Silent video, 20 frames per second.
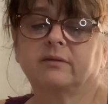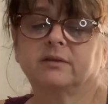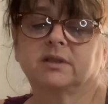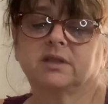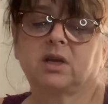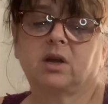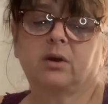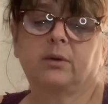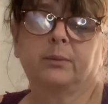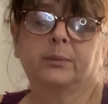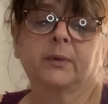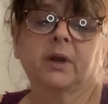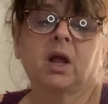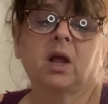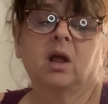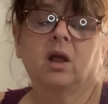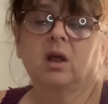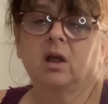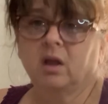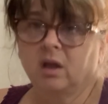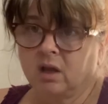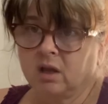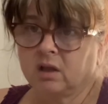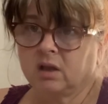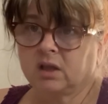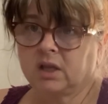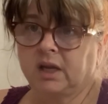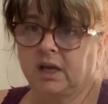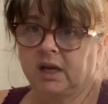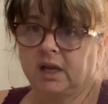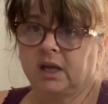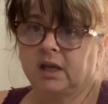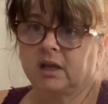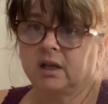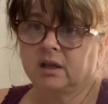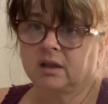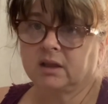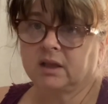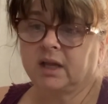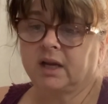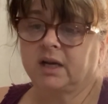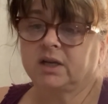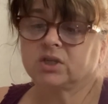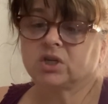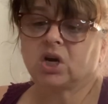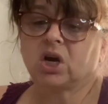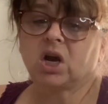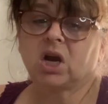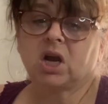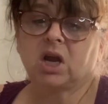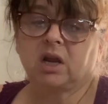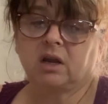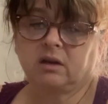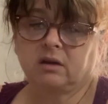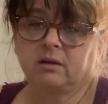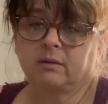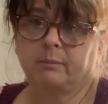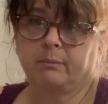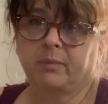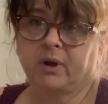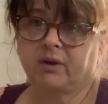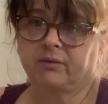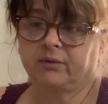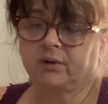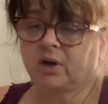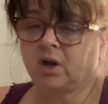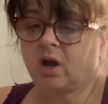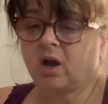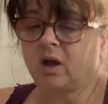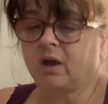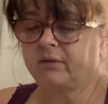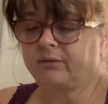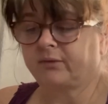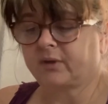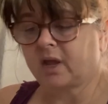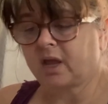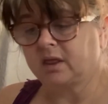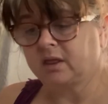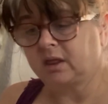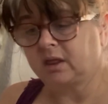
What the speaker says: So clean it, let it dry, buff it off, and